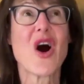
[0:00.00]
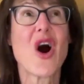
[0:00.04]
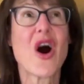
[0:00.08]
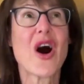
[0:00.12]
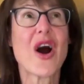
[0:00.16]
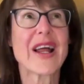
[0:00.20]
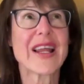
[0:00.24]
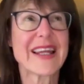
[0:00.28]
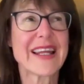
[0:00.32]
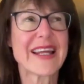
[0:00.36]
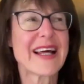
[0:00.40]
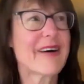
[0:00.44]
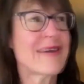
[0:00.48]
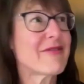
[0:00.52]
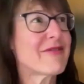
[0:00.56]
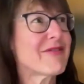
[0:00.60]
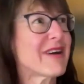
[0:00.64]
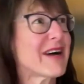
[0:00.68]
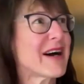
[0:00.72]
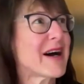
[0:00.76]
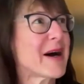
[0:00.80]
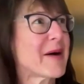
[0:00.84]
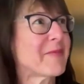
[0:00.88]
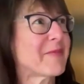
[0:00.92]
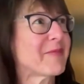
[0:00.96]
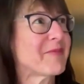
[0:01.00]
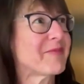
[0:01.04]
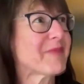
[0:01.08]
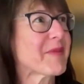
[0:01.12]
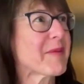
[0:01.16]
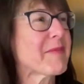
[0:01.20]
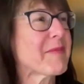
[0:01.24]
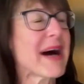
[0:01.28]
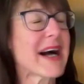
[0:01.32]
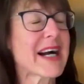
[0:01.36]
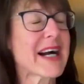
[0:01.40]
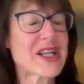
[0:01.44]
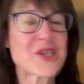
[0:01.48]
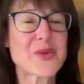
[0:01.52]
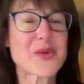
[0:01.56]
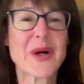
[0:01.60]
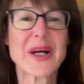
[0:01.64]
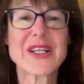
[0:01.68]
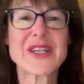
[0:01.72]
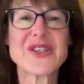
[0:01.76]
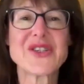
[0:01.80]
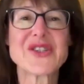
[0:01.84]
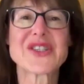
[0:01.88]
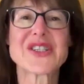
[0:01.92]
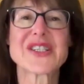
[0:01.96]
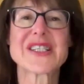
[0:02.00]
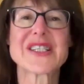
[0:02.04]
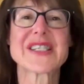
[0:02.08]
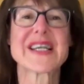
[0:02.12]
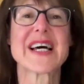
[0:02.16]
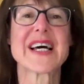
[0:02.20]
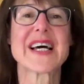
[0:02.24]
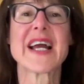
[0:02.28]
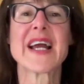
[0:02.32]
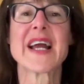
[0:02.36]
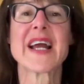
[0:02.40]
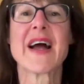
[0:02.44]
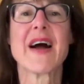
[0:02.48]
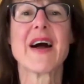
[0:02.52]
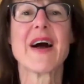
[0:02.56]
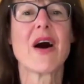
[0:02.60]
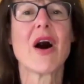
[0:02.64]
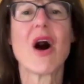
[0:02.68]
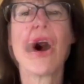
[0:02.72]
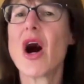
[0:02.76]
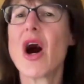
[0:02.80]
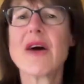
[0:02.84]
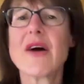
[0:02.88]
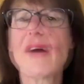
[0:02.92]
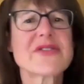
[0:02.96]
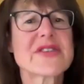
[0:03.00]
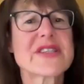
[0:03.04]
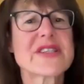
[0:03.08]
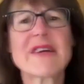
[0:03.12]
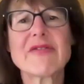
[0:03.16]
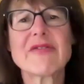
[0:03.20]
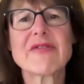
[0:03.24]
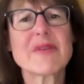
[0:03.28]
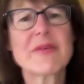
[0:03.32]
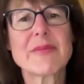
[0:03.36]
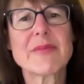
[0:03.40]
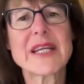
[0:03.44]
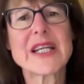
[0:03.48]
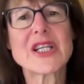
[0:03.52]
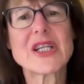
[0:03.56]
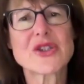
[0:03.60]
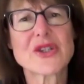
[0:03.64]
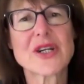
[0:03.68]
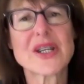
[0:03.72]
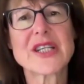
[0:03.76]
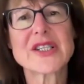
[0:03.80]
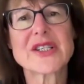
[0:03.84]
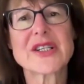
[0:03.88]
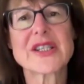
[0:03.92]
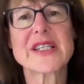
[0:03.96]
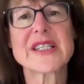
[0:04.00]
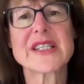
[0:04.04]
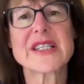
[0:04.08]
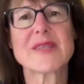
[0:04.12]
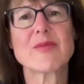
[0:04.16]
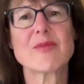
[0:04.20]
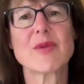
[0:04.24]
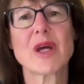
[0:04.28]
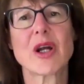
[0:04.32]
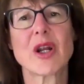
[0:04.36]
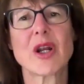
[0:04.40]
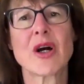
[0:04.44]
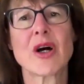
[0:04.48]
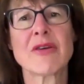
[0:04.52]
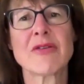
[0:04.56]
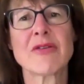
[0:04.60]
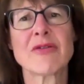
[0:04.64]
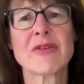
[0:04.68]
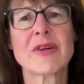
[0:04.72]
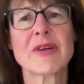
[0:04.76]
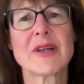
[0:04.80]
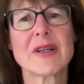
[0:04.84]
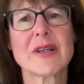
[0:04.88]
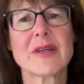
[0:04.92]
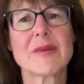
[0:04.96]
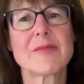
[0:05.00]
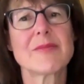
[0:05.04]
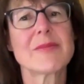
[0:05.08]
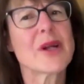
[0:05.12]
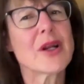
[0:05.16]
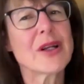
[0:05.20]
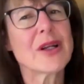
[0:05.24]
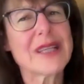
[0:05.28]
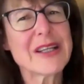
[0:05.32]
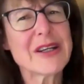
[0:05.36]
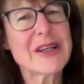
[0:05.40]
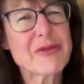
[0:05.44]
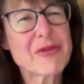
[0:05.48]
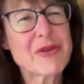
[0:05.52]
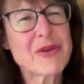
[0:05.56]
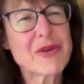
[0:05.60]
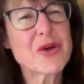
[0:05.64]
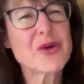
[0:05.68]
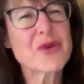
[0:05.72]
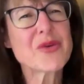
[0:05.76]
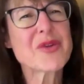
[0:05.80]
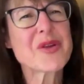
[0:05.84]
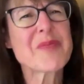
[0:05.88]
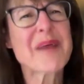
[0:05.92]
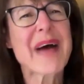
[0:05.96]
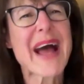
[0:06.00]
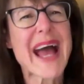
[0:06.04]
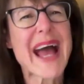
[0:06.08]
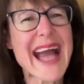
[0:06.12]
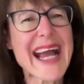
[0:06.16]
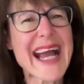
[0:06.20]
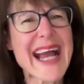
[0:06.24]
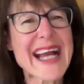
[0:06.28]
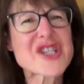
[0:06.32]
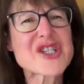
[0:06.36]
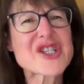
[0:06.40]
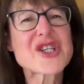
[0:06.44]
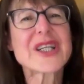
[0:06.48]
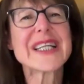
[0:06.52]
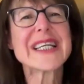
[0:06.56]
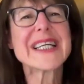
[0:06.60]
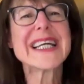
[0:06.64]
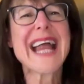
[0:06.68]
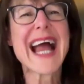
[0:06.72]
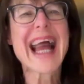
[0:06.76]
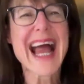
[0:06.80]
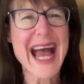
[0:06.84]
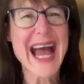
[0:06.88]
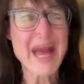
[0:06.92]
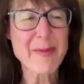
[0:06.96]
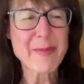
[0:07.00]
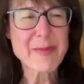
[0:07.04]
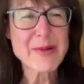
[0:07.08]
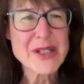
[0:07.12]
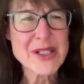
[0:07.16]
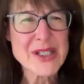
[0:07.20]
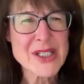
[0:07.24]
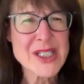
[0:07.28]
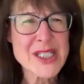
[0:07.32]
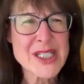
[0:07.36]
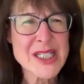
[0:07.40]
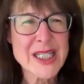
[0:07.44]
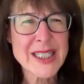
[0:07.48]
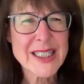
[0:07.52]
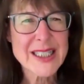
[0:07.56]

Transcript: I love Mark Twain used to say, I've suffered many tragedies in my life, but only a few of them actually happened.